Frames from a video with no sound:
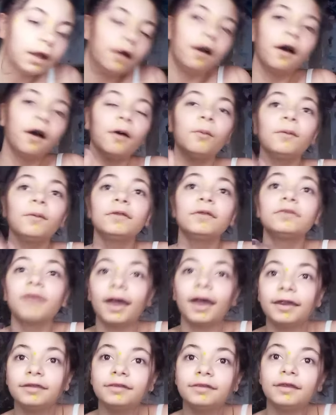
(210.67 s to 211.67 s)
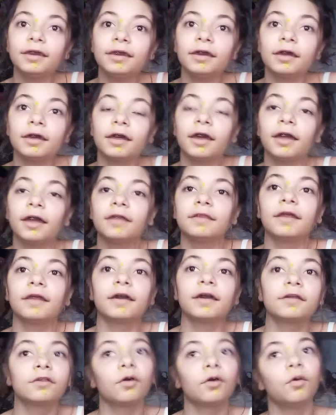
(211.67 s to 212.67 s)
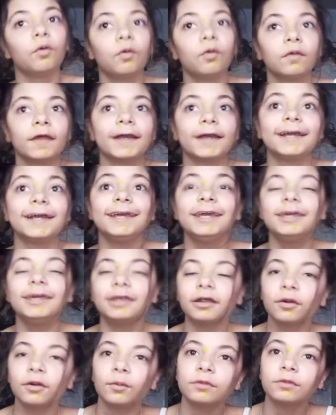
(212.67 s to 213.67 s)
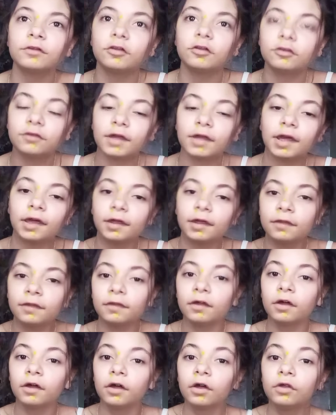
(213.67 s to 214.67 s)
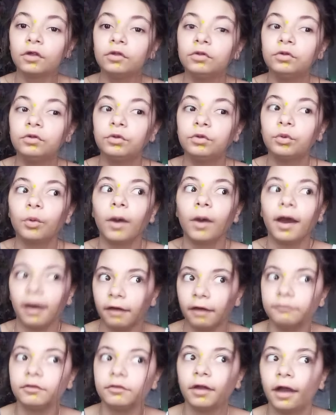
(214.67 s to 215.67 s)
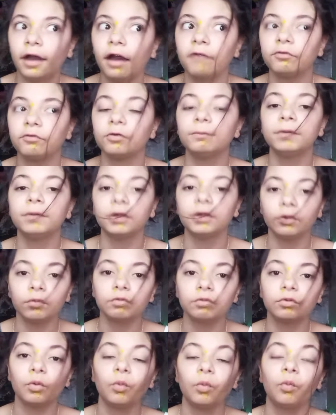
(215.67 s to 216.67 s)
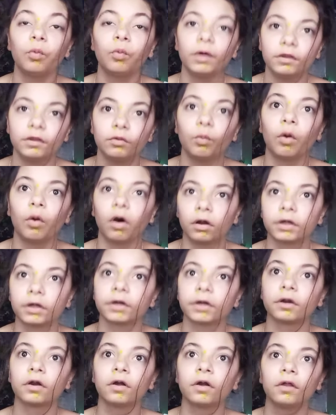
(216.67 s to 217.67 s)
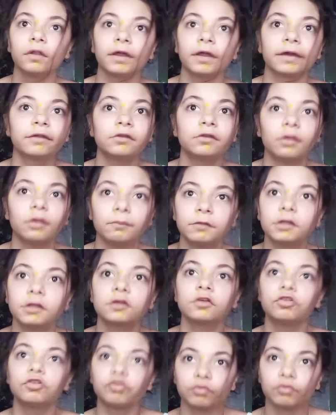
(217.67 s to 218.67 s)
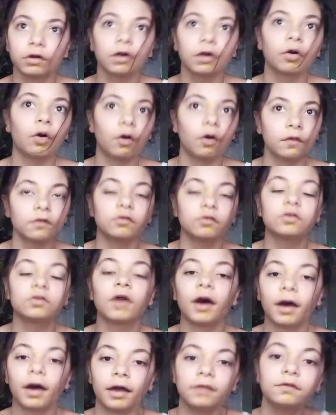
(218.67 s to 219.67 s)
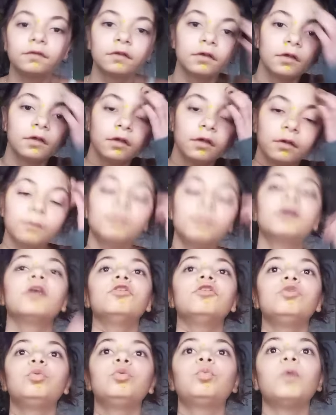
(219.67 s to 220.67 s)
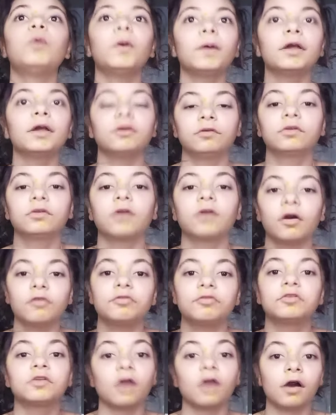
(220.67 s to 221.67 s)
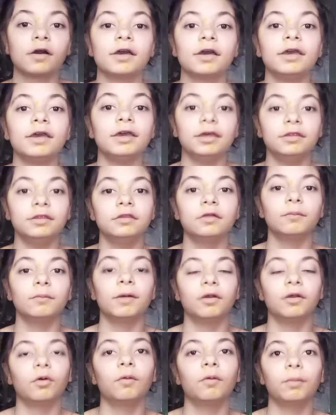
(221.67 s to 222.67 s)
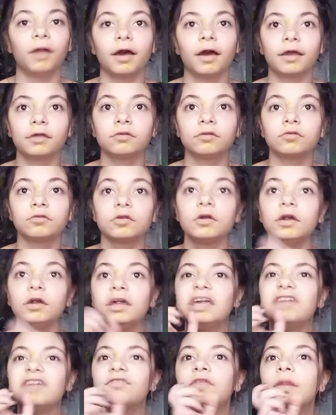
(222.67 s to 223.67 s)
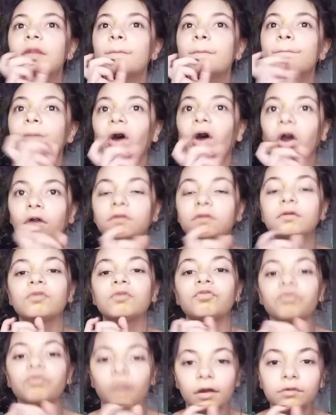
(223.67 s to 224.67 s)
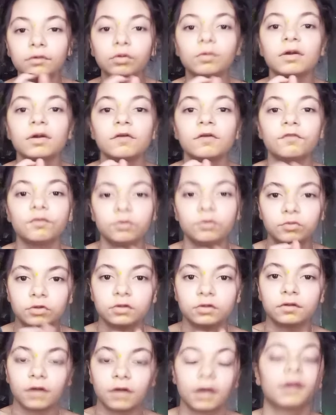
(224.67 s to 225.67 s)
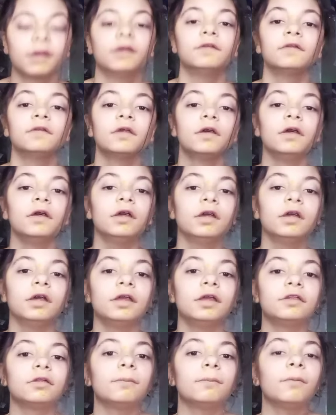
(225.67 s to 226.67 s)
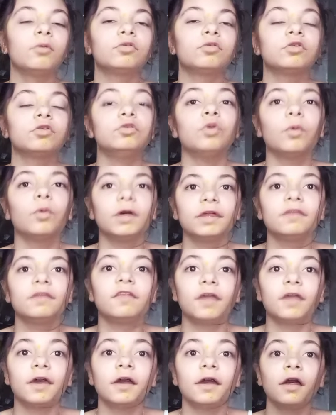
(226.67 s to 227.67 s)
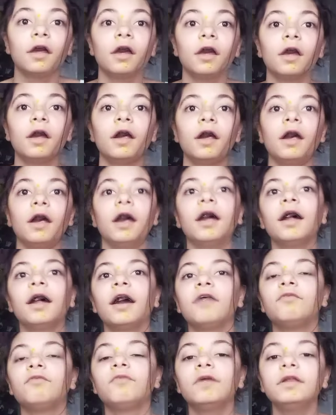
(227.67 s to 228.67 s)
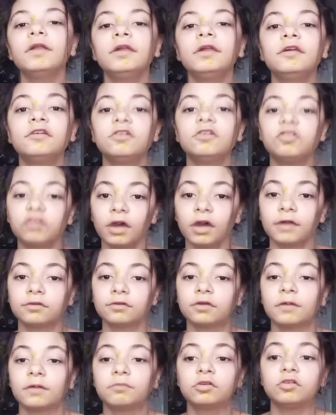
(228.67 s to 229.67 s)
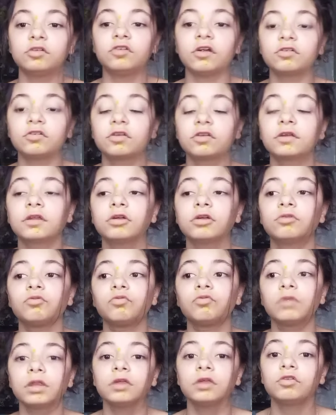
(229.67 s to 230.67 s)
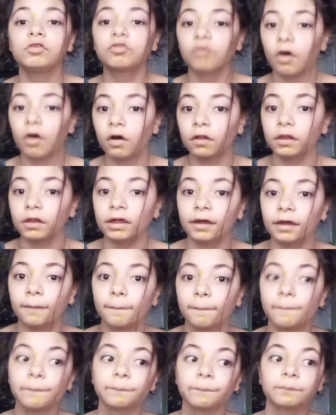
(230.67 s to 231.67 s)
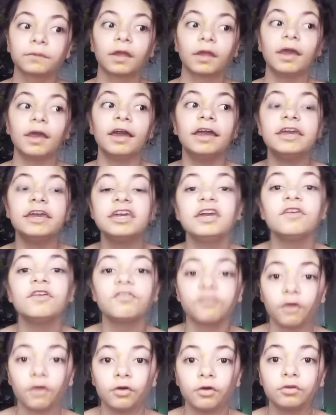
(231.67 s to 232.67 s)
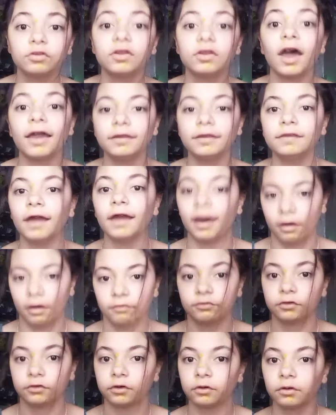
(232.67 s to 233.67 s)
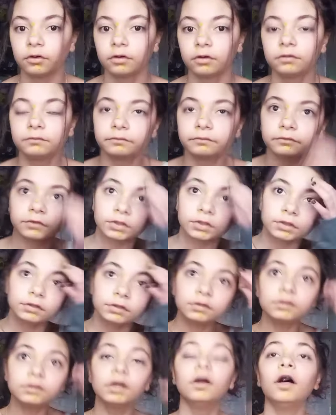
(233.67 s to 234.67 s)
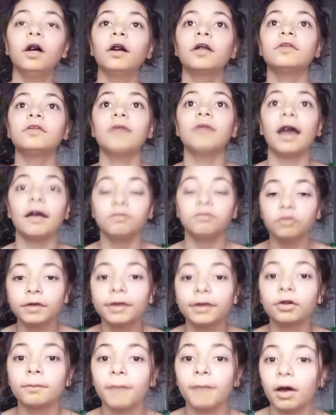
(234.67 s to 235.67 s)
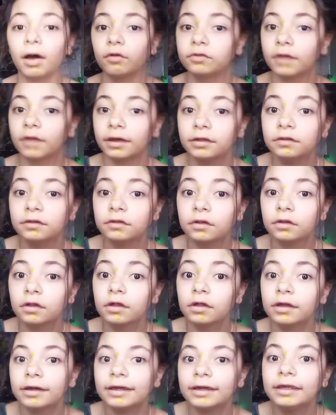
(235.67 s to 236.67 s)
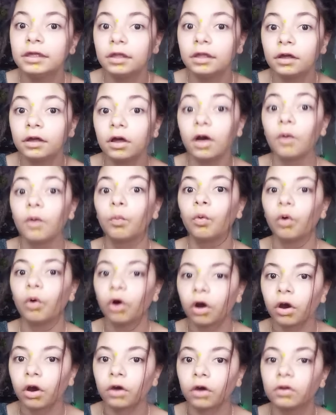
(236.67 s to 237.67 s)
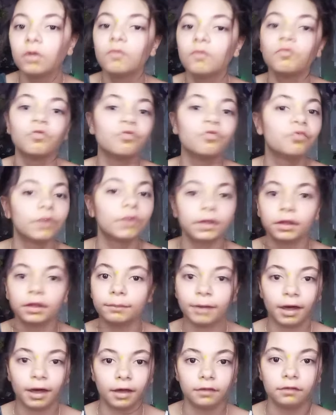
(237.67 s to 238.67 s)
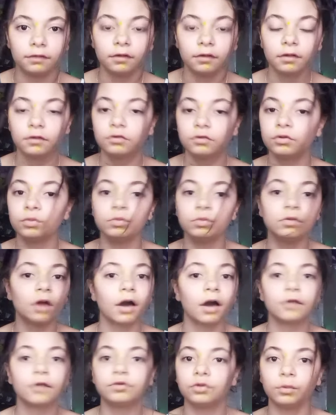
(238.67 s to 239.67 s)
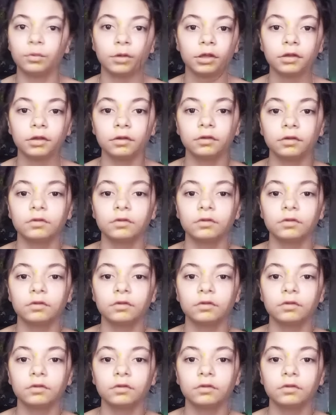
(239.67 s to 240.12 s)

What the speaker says: With tightening and the whole eating with this thing in, you have to have your meals with water, something to drink on the side, because you will get stuff stuck in the metal appliance. Even the bar in the front, you'll get food stuck in. It's the most annoying thing, and I really suggest, I'm suggesting this really strongly, eat first, tighten after. Because after you get your mouth tightened, eating will hurt really bad. Do not do it.